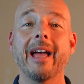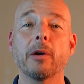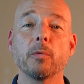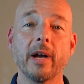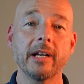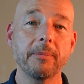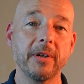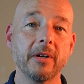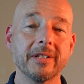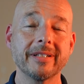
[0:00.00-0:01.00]
And right up
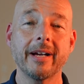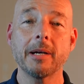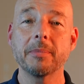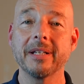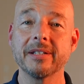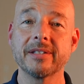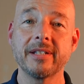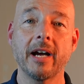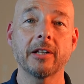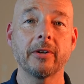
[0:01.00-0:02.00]
there on top is
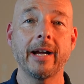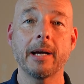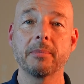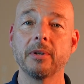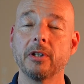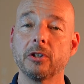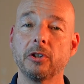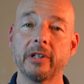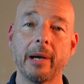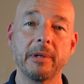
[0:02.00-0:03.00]
DollarApp.
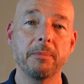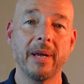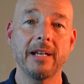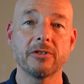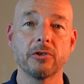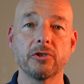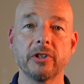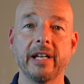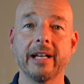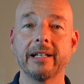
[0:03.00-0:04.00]
Look how many pesos
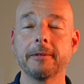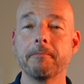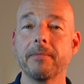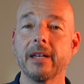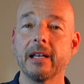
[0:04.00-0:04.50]
you're getting.